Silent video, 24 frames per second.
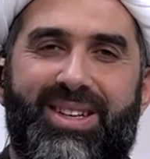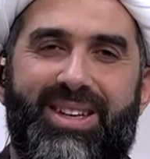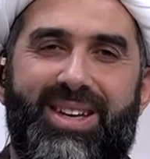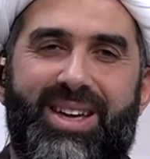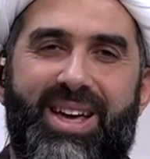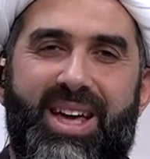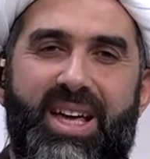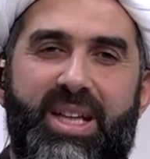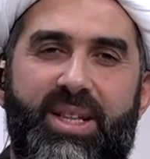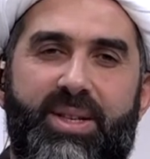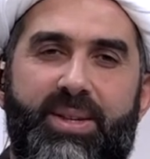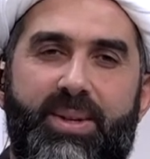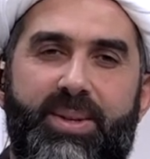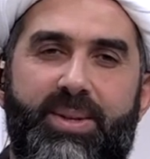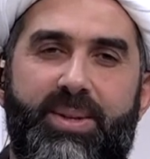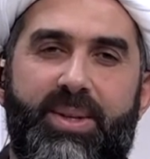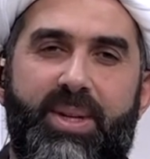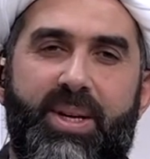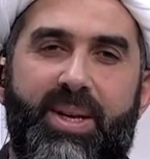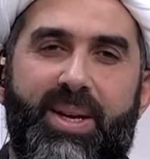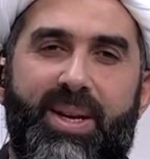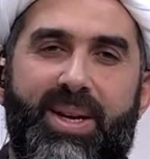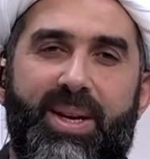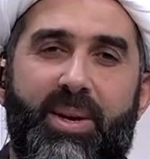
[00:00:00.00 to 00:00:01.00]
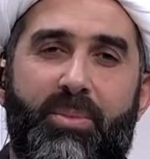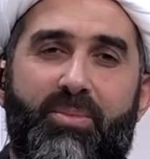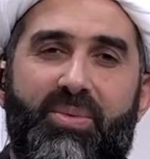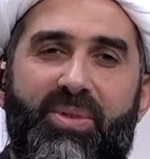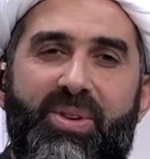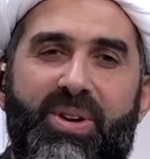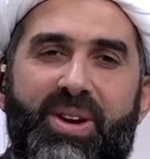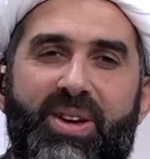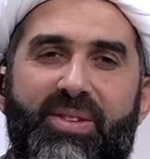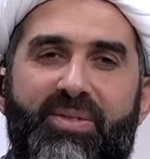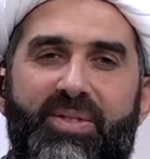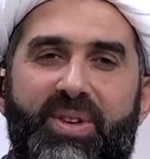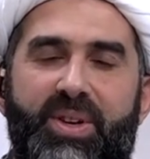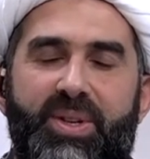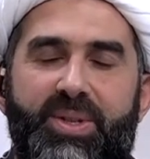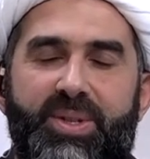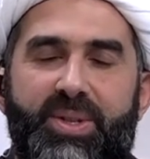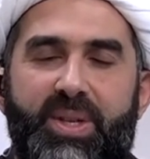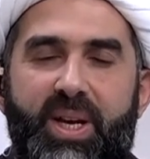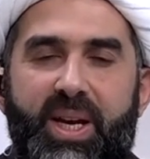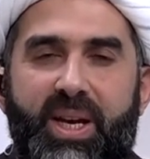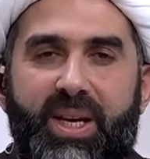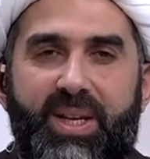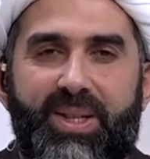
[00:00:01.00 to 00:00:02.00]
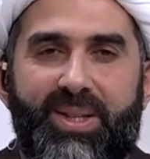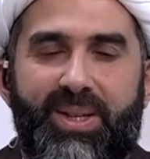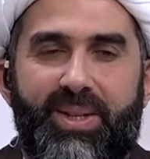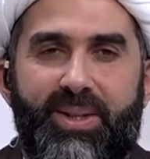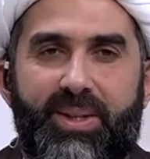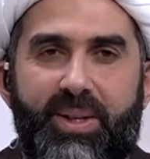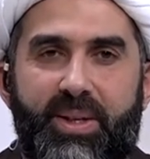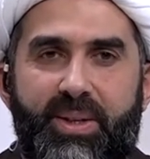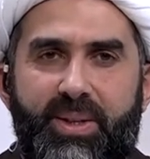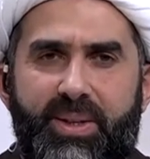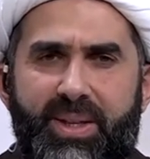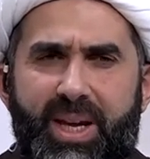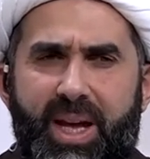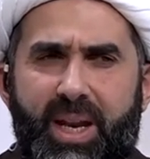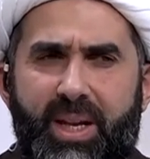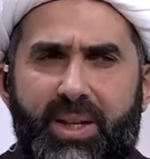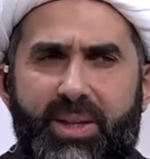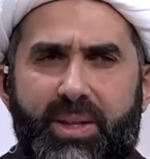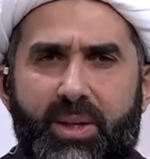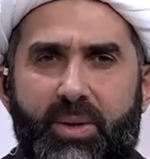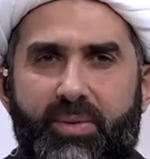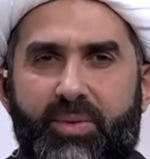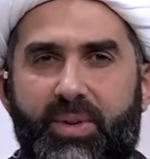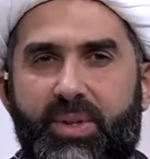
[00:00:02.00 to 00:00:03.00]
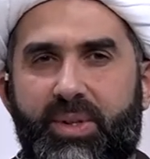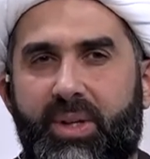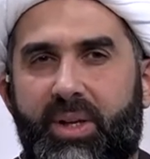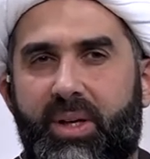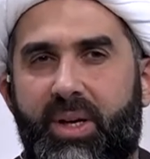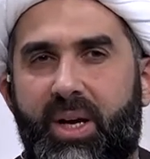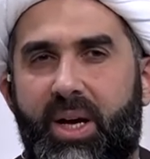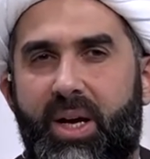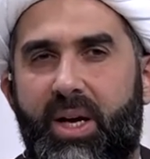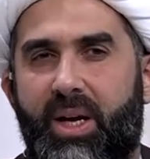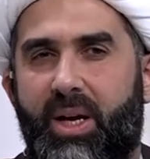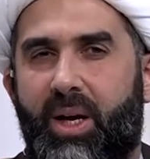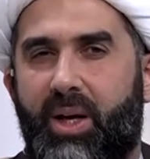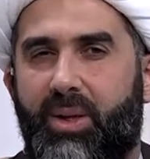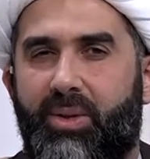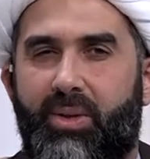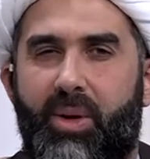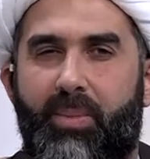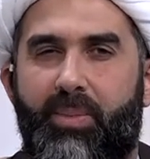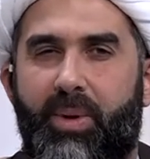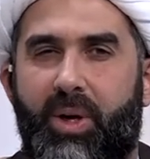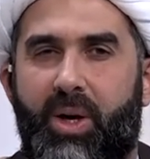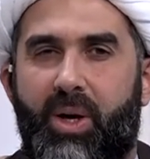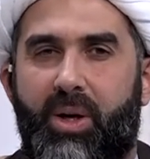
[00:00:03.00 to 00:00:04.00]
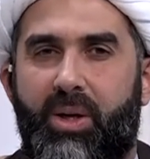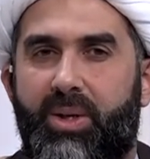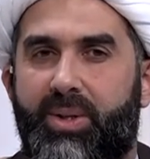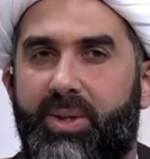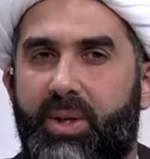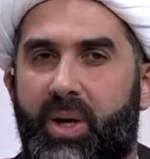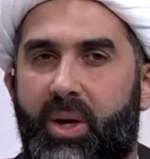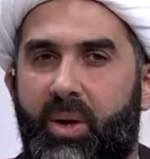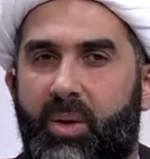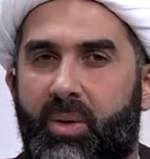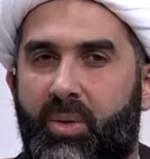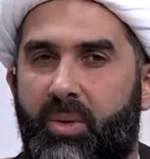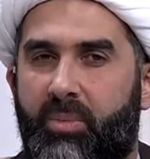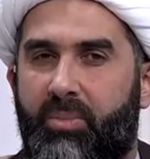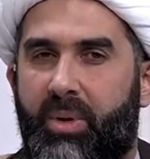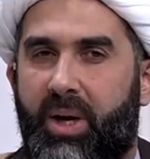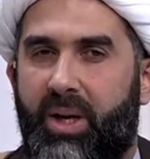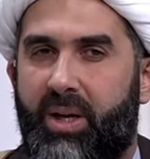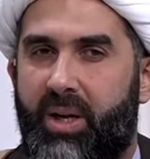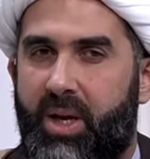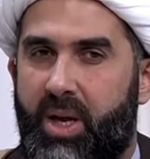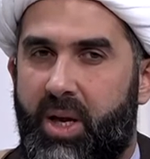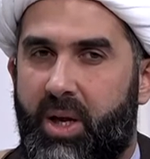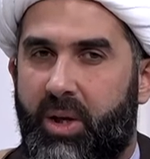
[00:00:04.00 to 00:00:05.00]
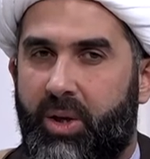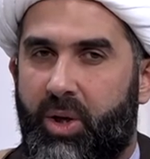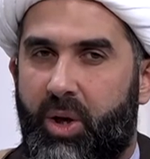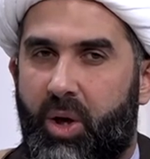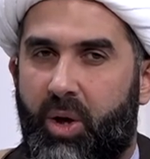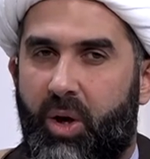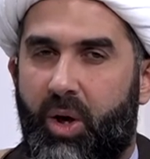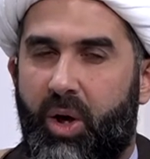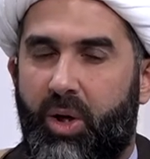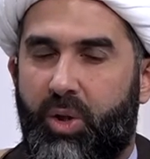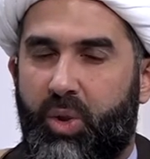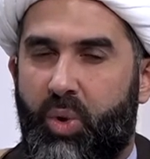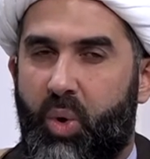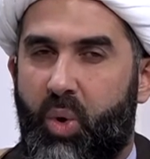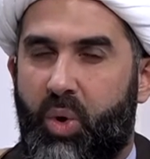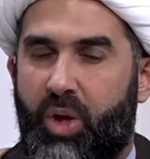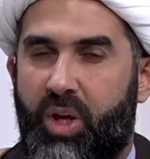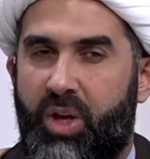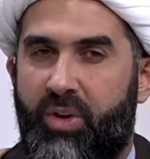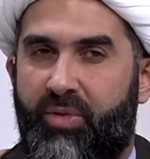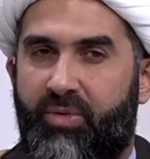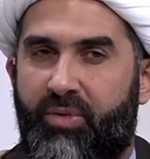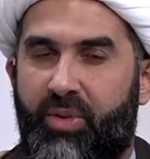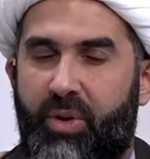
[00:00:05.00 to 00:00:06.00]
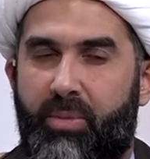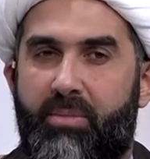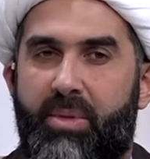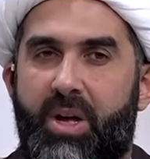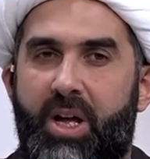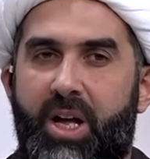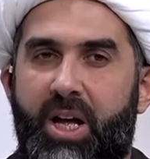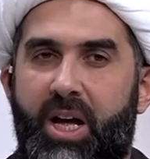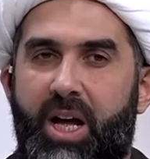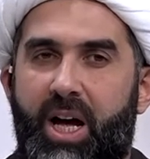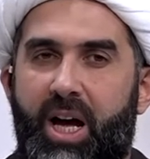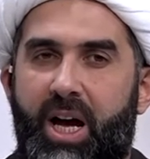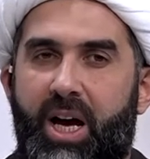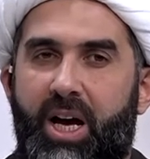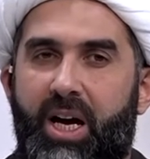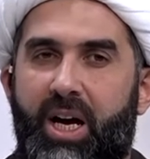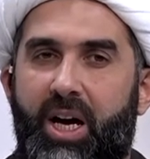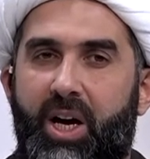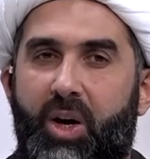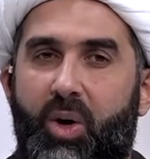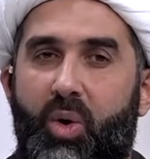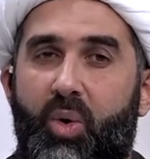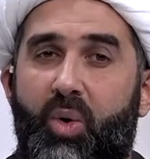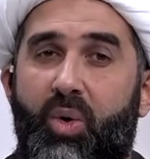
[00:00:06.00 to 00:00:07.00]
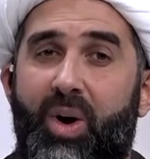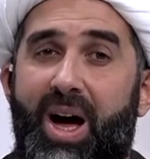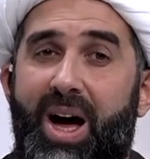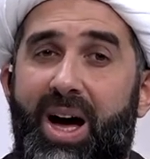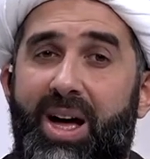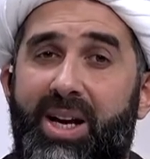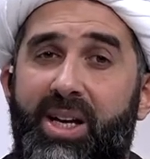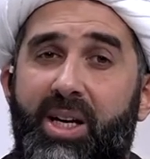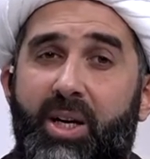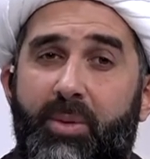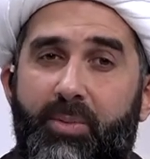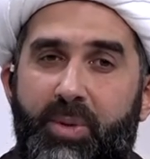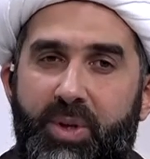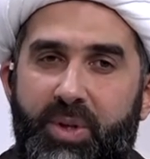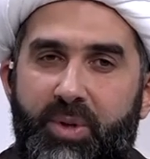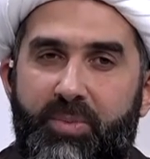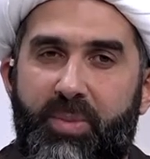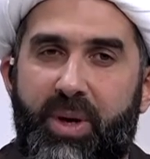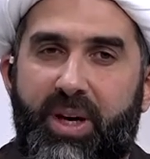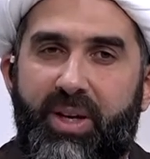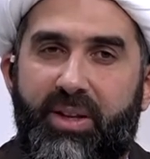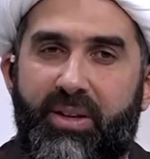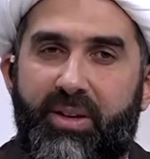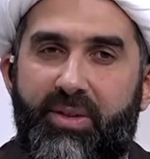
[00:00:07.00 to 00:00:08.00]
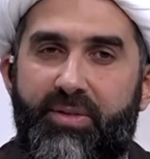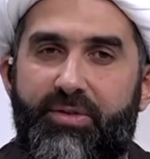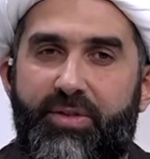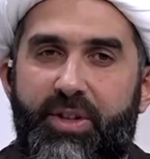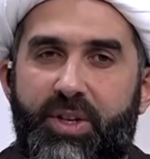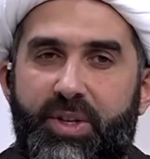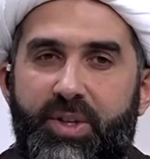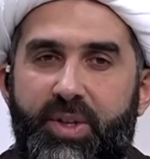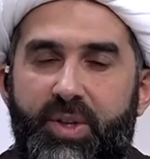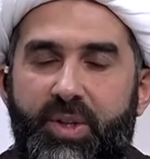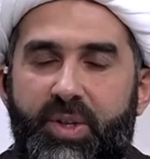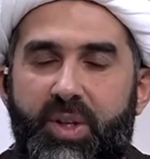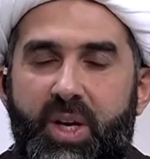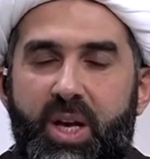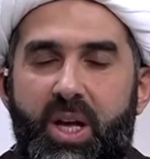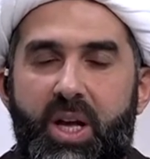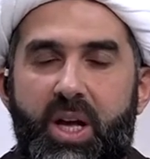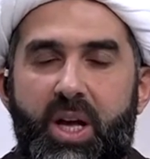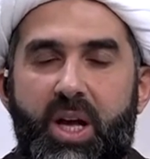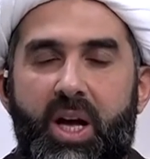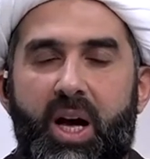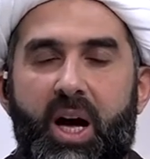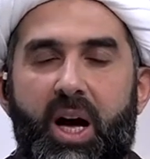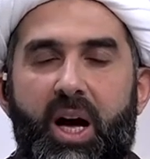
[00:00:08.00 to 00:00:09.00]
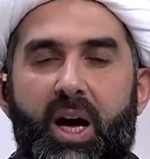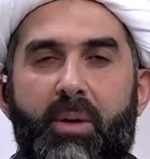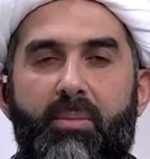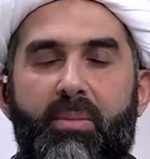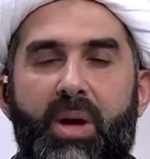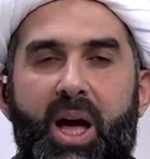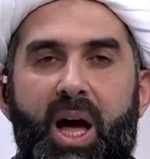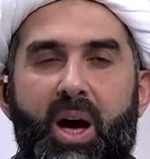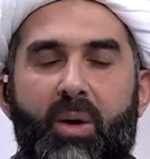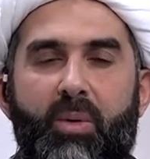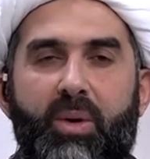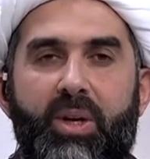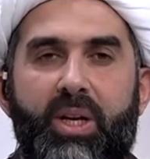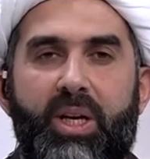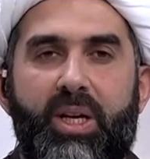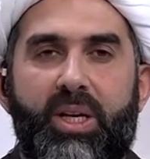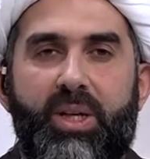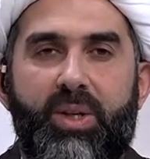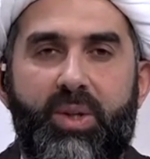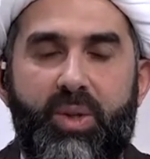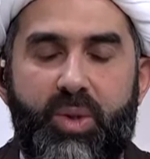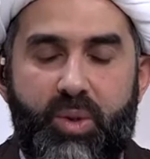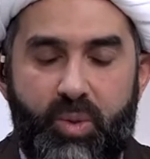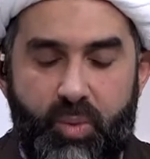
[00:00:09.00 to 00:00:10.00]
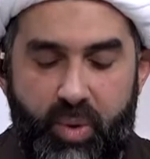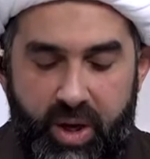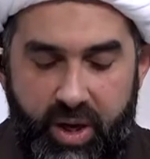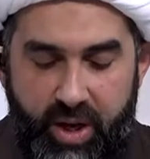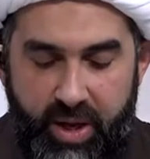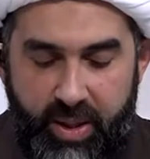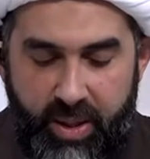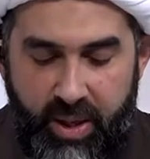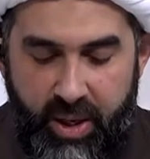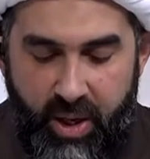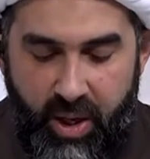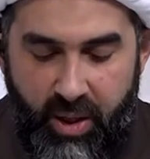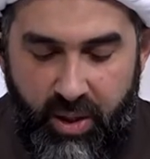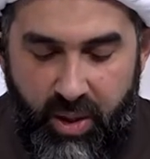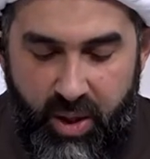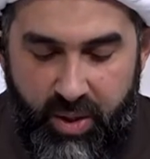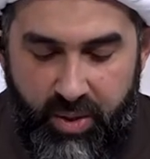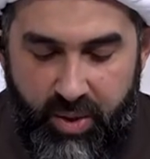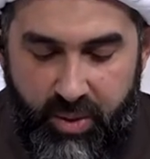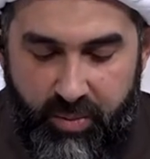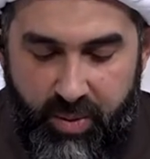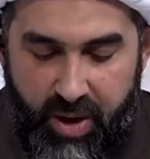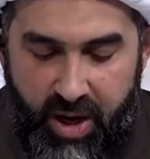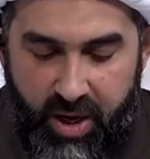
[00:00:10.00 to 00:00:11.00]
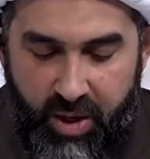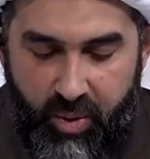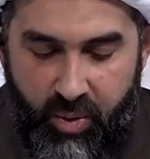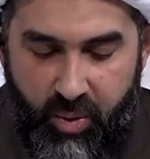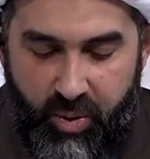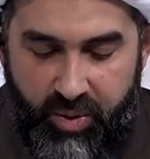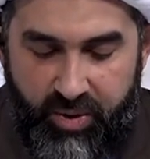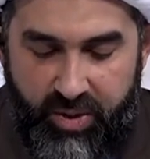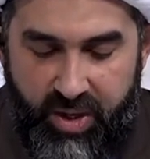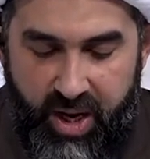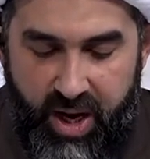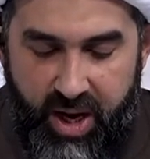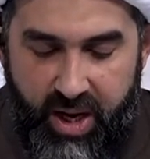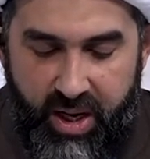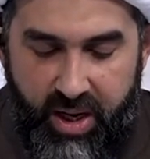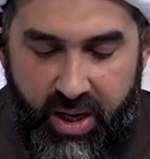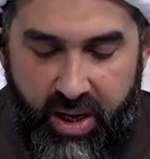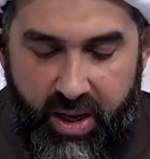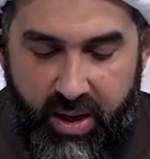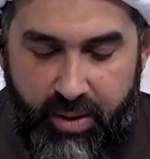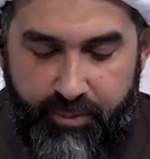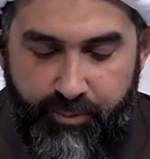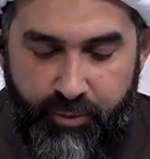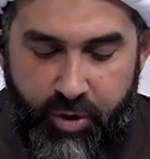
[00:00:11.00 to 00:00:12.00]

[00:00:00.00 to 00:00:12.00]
entity, in a previous existence. That itself is a, a topic on its own, but, you know, talking from uh, a Quranic perspective, this is um, how it is. Where, and then Allah subhanahu wa ta'ala,